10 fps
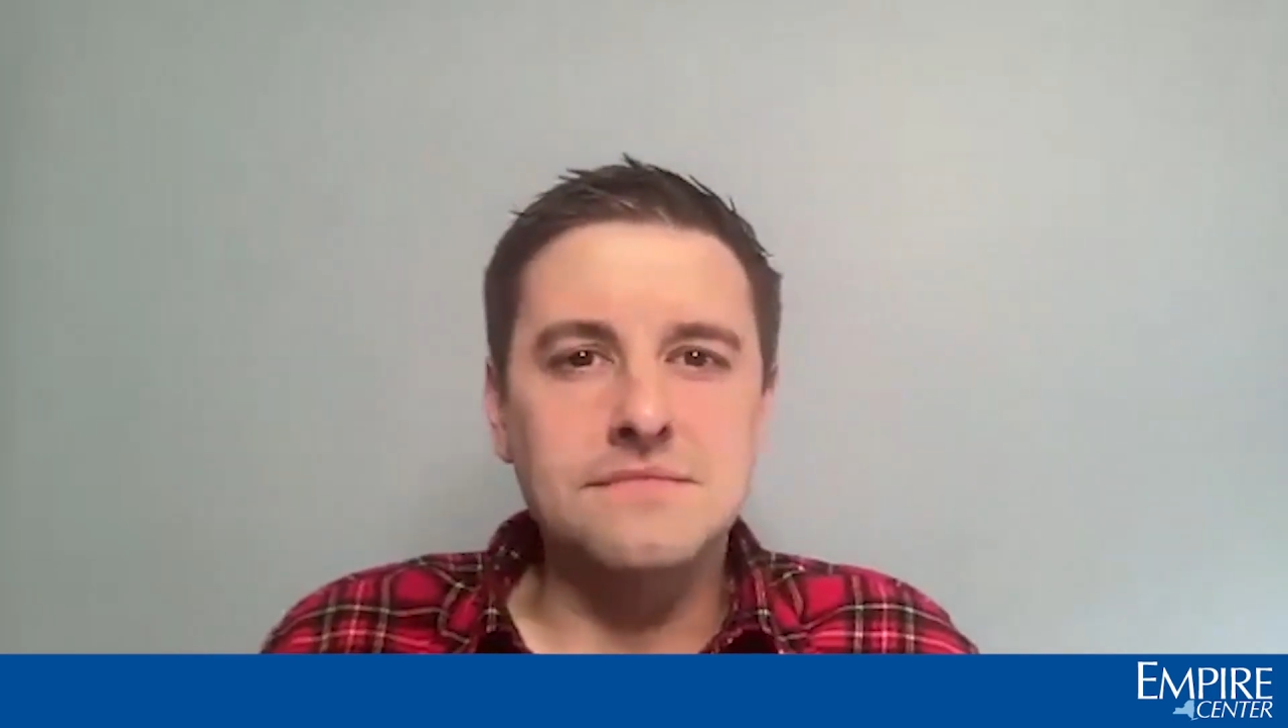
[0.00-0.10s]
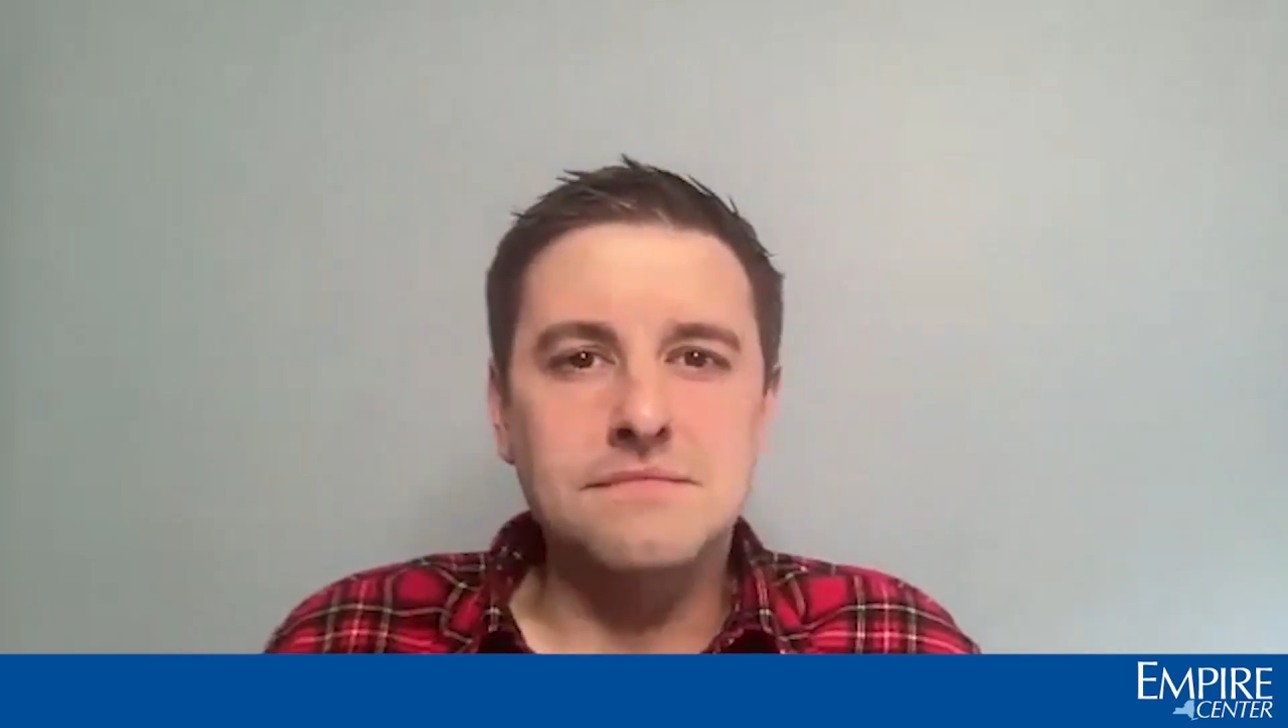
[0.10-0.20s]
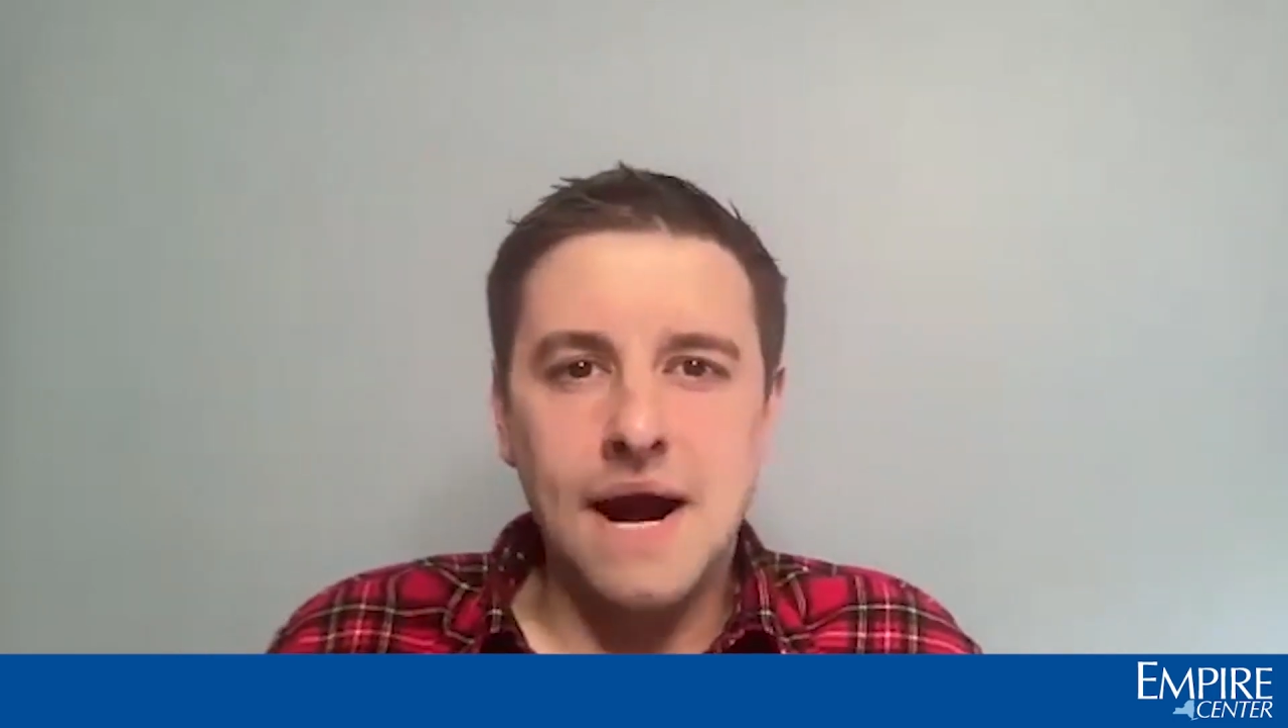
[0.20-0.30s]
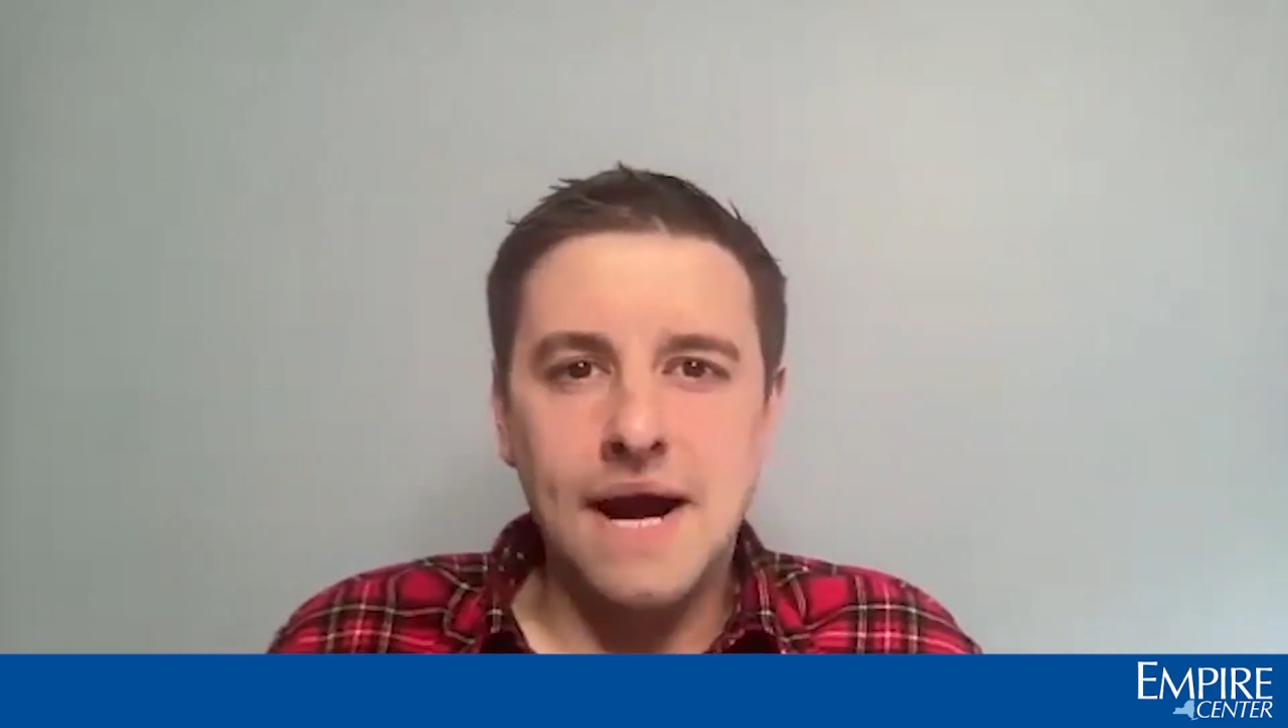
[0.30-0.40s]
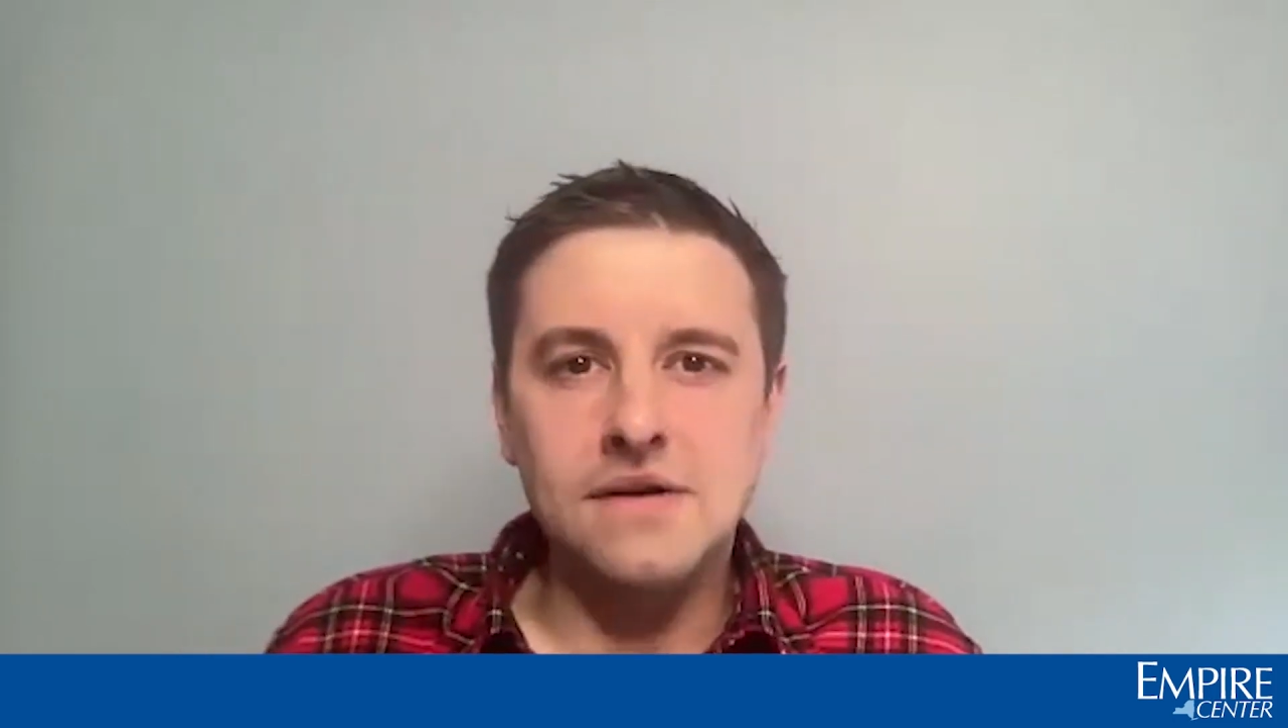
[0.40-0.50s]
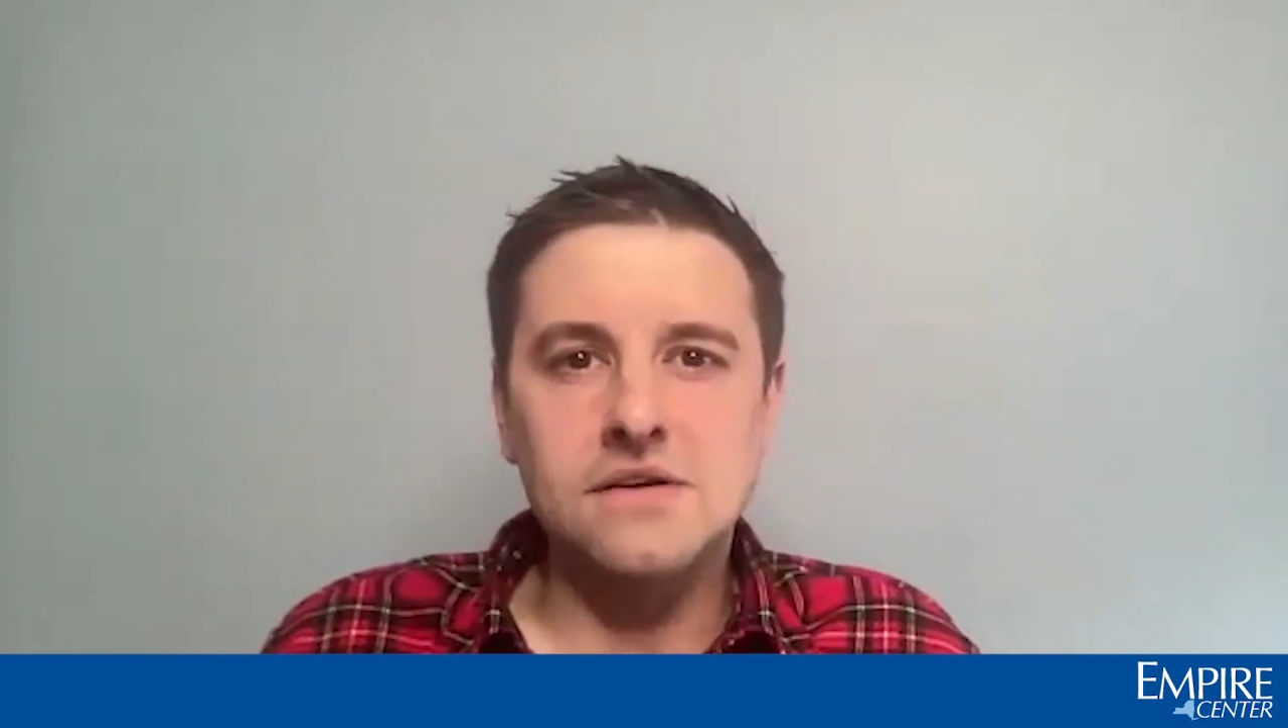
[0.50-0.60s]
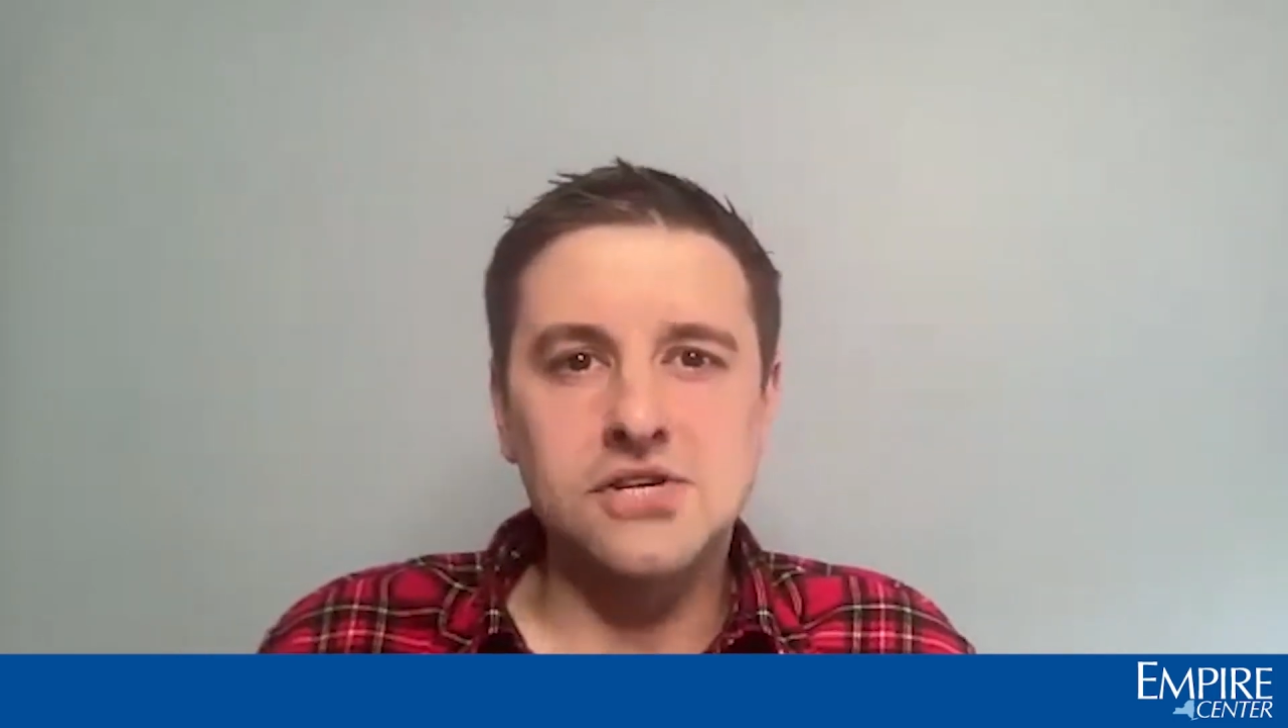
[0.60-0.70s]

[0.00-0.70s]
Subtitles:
minor